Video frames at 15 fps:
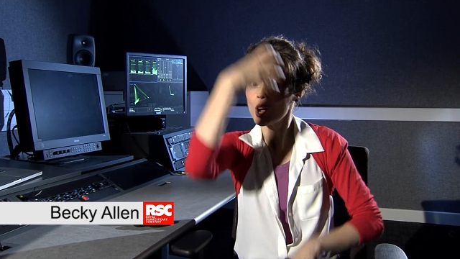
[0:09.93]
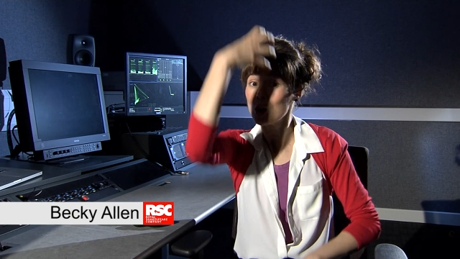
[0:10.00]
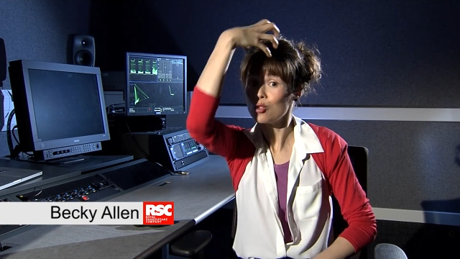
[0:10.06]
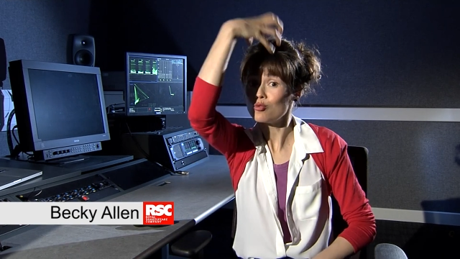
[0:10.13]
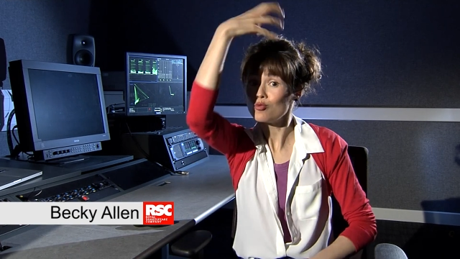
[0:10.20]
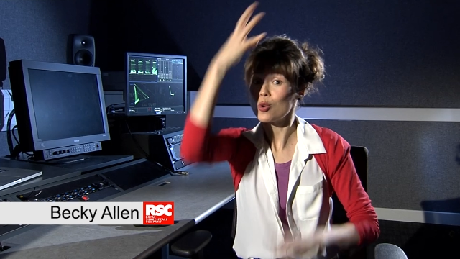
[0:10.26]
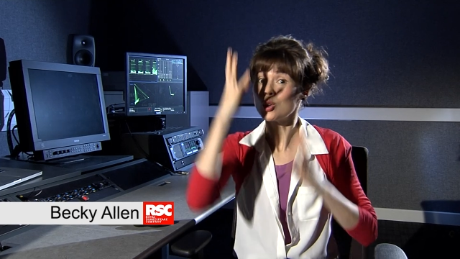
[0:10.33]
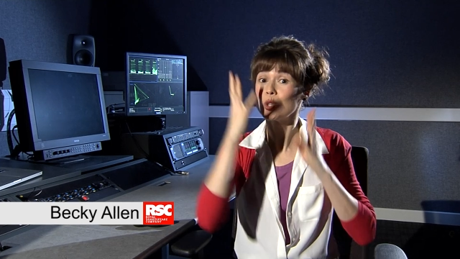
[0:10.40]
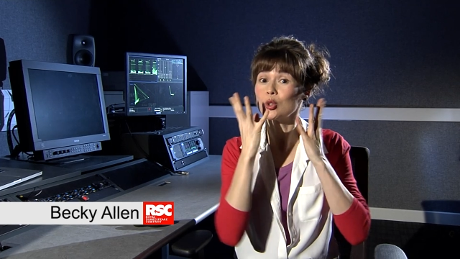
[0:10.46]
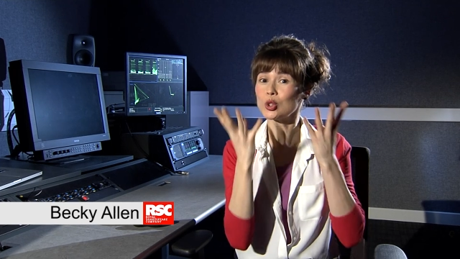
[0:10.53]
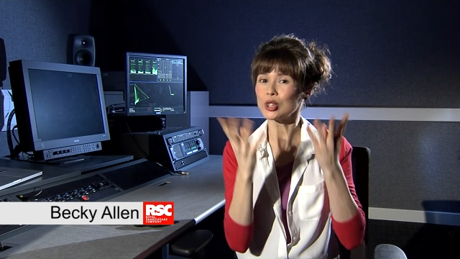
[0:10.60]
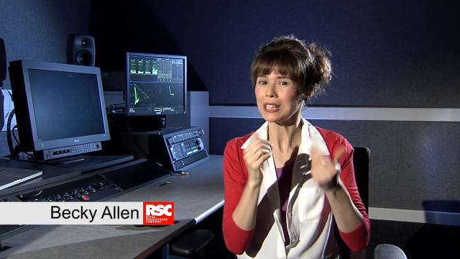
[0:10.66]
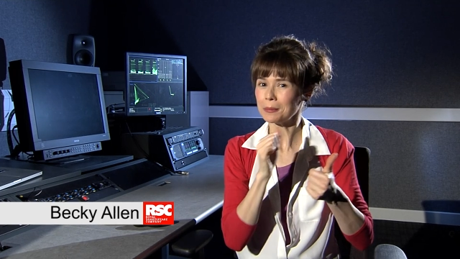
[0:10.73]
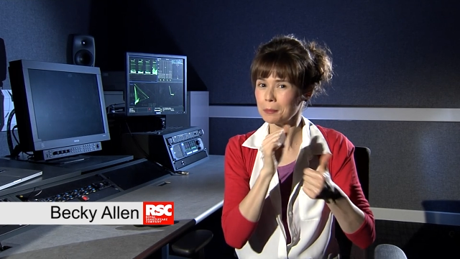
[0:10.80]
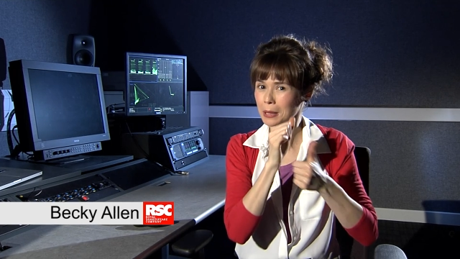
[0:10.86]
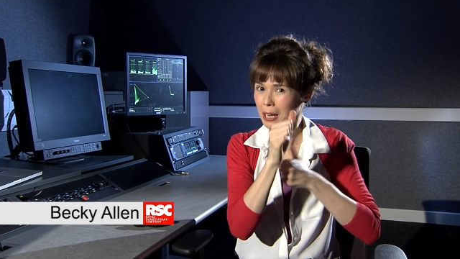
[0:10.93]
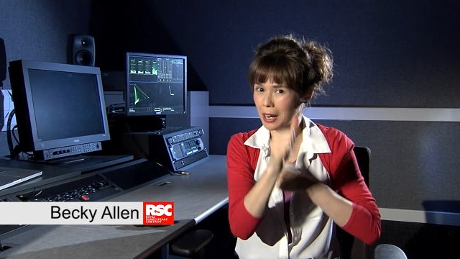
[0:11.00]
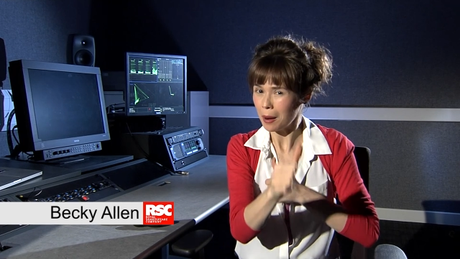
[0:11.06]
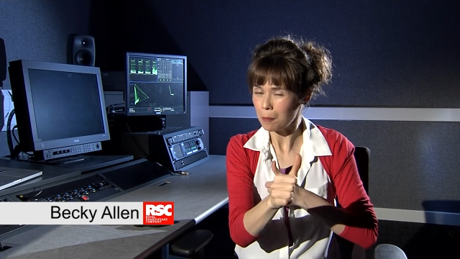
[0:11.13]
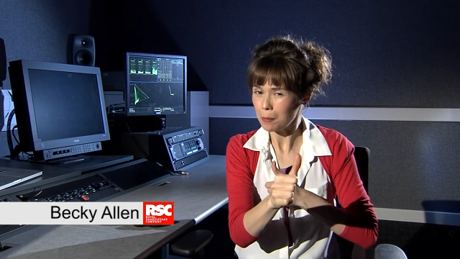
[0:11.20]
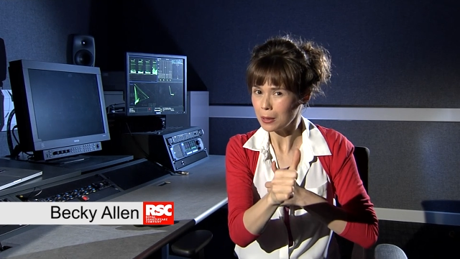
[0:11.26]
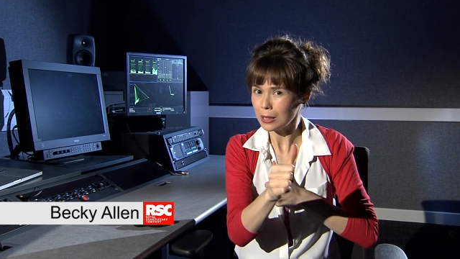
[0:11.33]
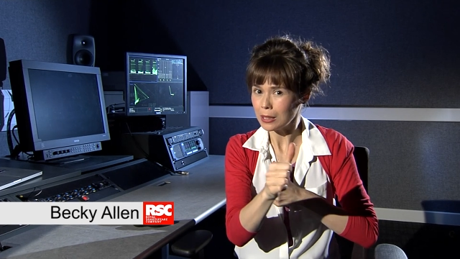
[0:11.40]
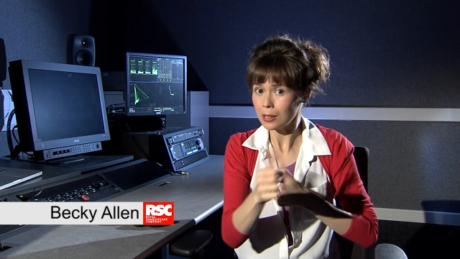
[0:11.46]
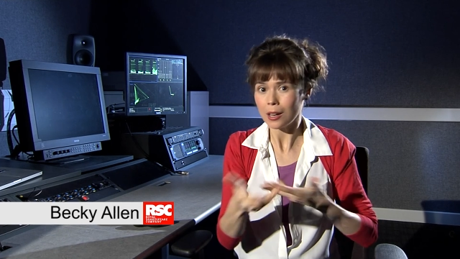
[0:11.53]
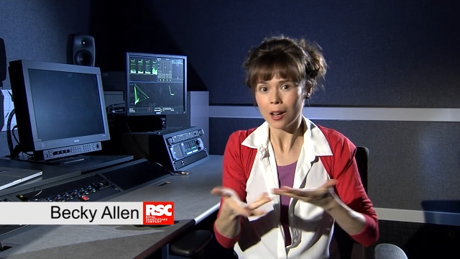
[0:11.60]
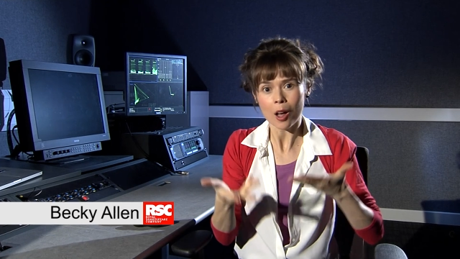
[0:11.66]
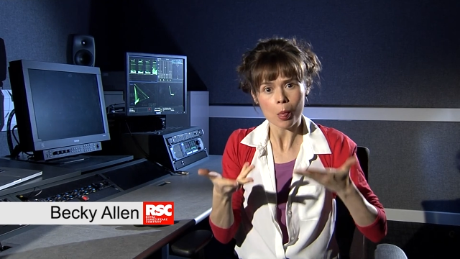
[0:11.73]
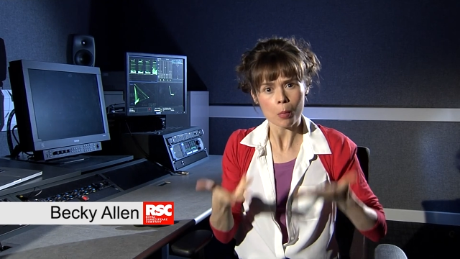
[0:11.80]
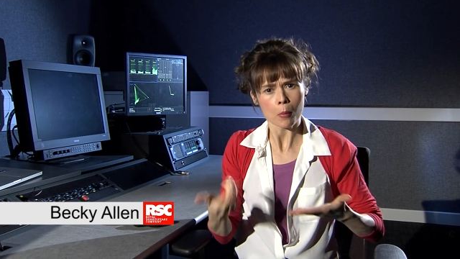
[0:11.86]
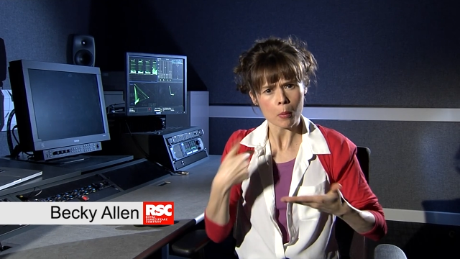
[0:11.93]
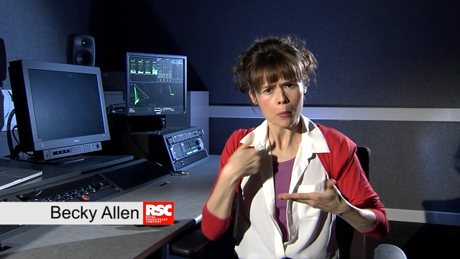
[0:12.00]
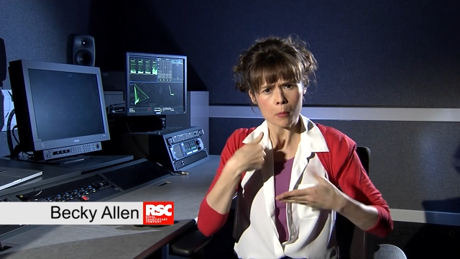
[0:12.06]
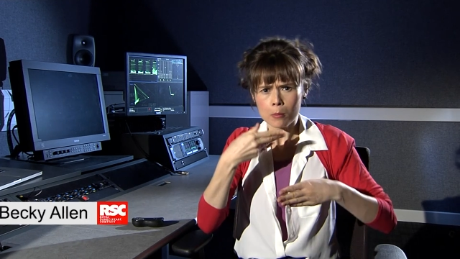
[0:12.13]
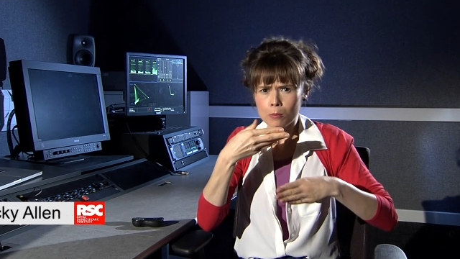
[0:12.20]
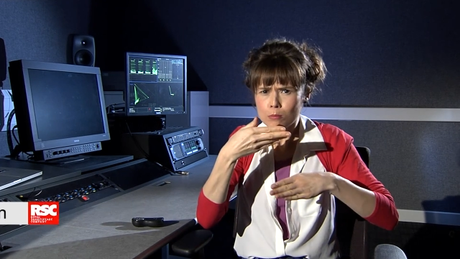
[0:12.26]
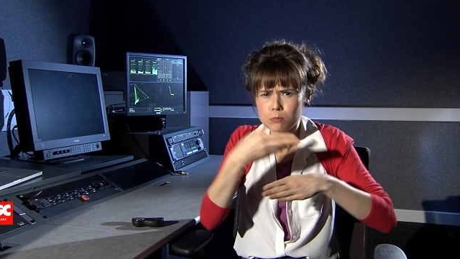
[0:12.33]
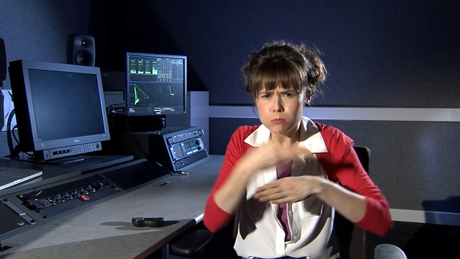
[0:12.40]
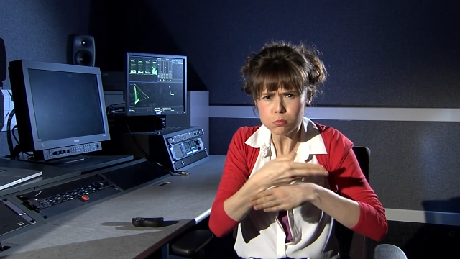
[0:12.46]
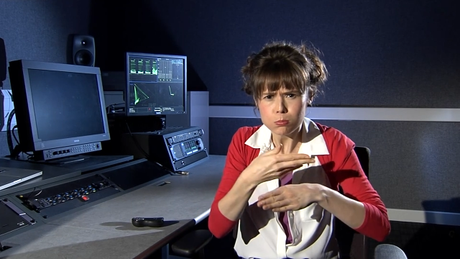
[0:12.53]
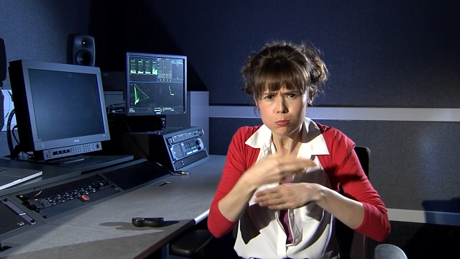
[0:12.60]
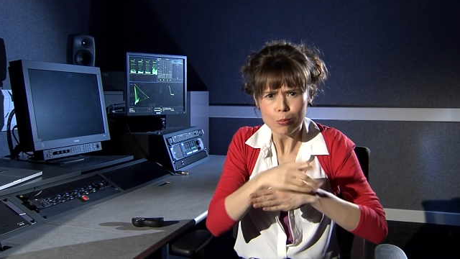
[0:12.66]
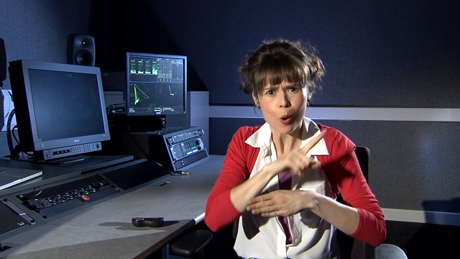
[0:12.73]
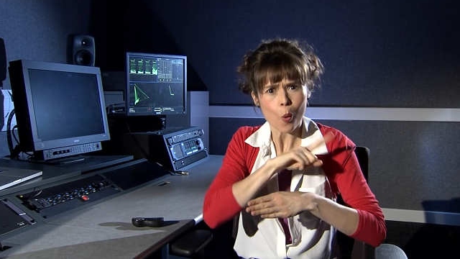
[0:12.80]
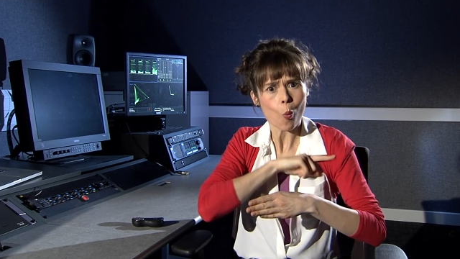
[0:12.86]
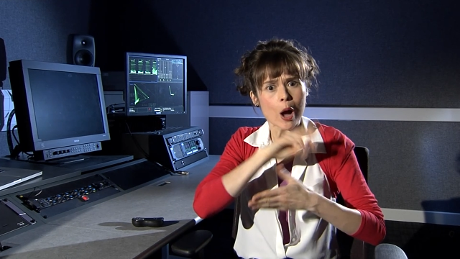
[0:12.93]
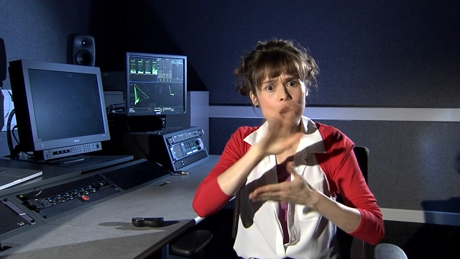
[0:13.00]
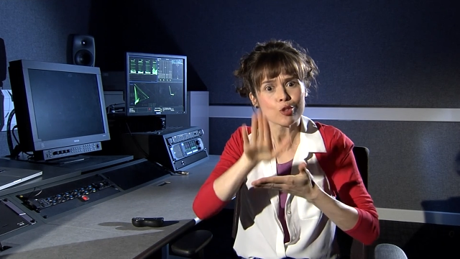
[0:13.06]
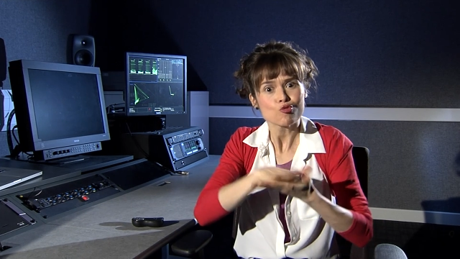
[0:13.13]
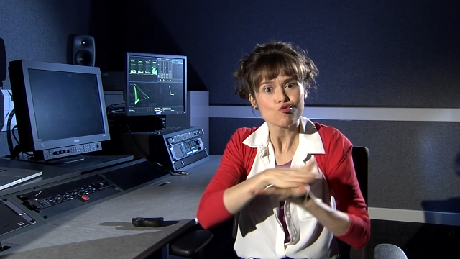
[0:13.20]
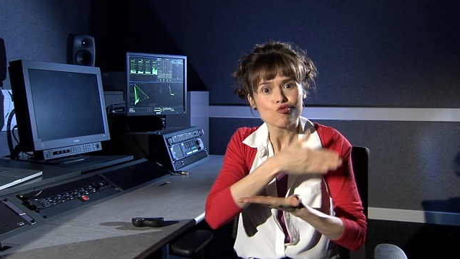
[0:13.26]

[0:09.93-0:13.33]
I'm a BSL interpreter for the Royal Shakespeare Company